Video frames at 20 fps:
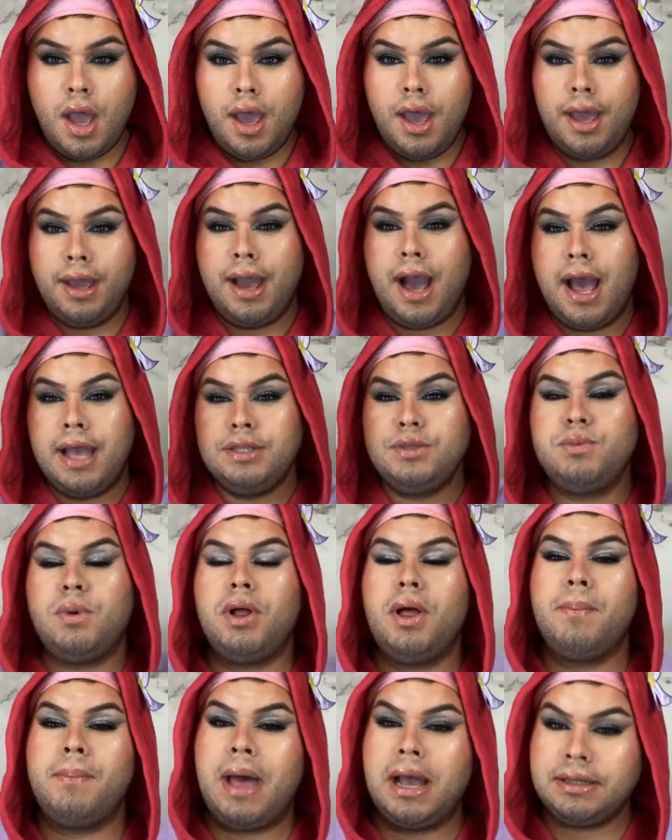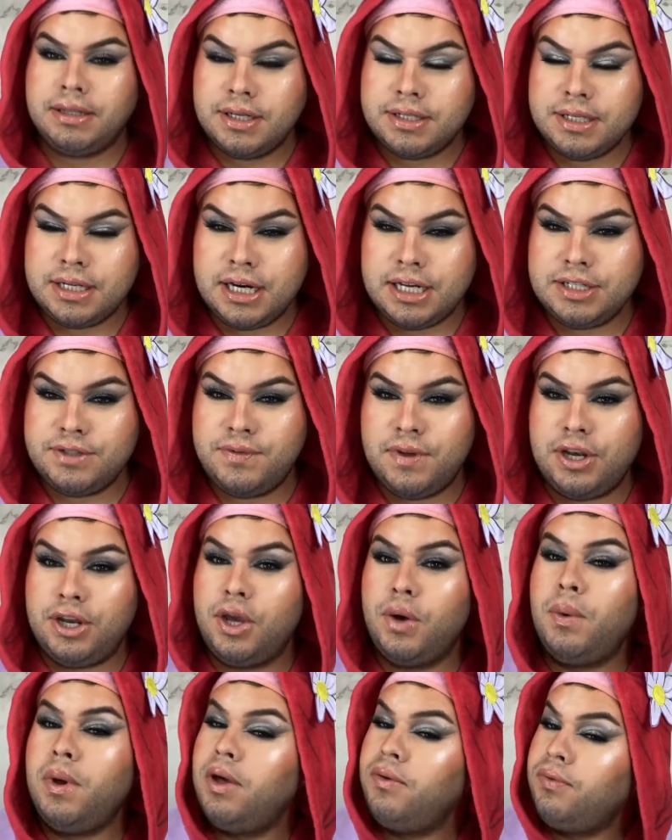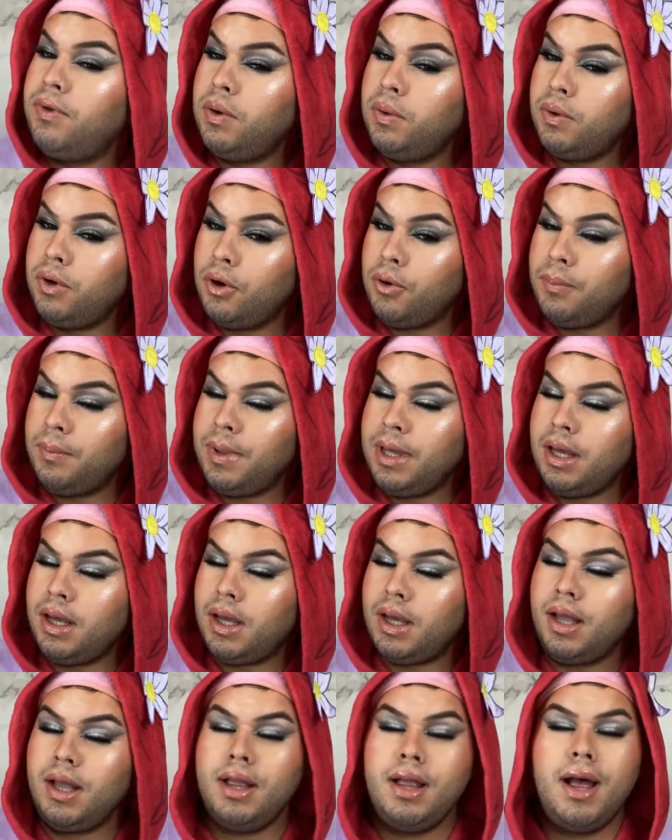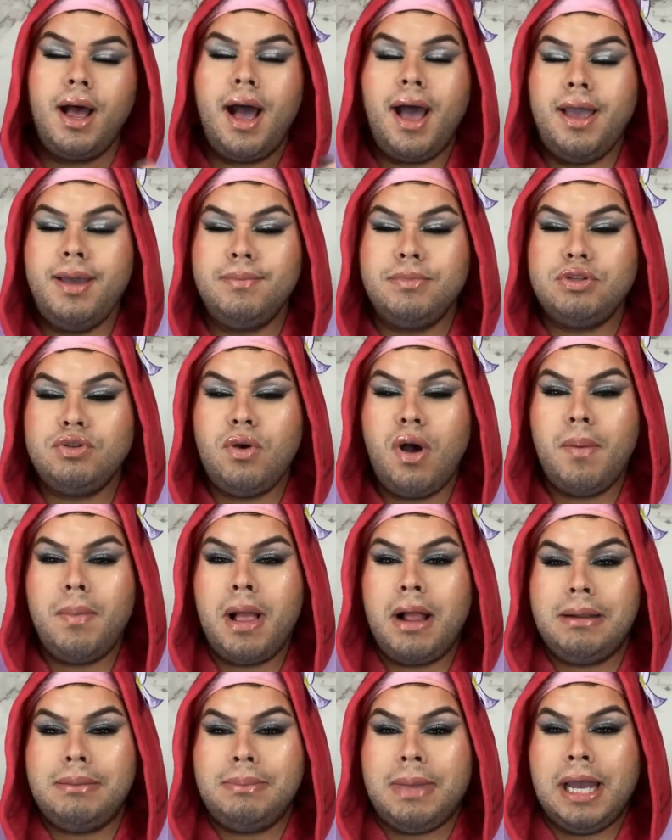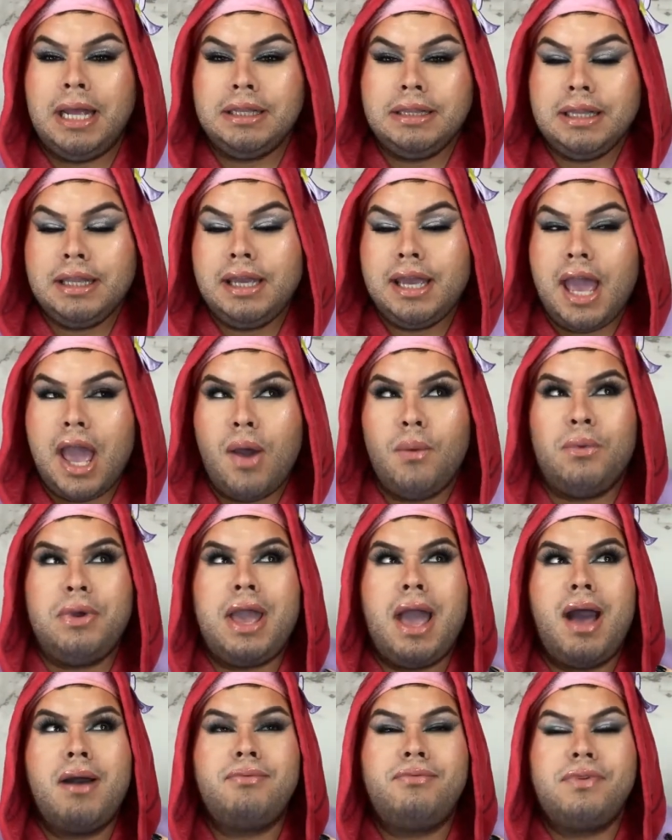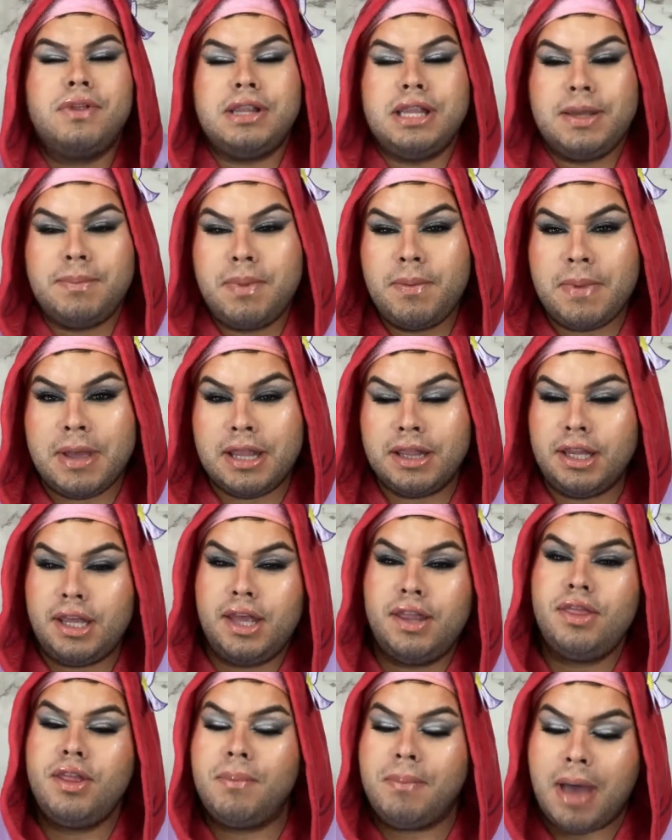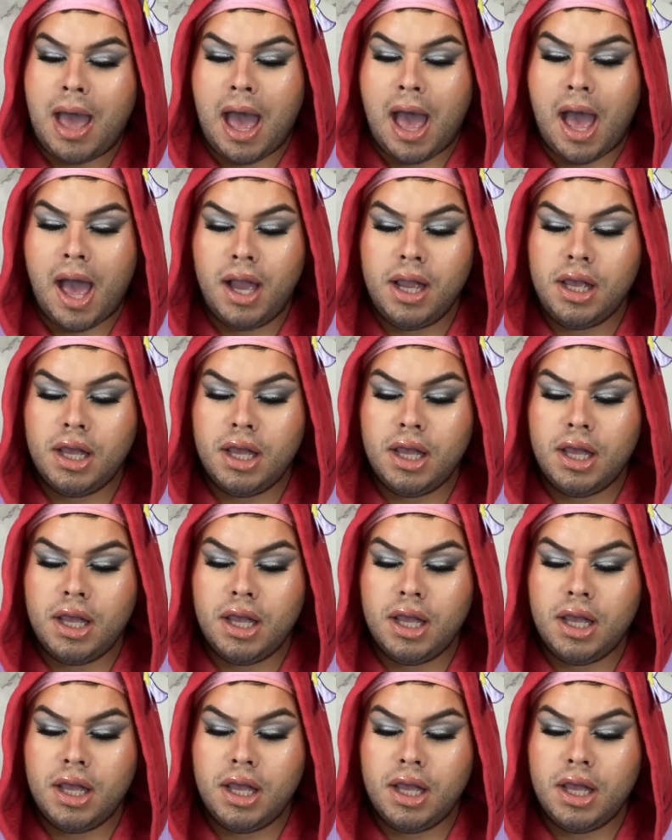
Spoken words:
Hey guys, welcome back to today's video. If you don't know me, I'm Duhamel Bentley, and we have Felipe Bentley in the bag.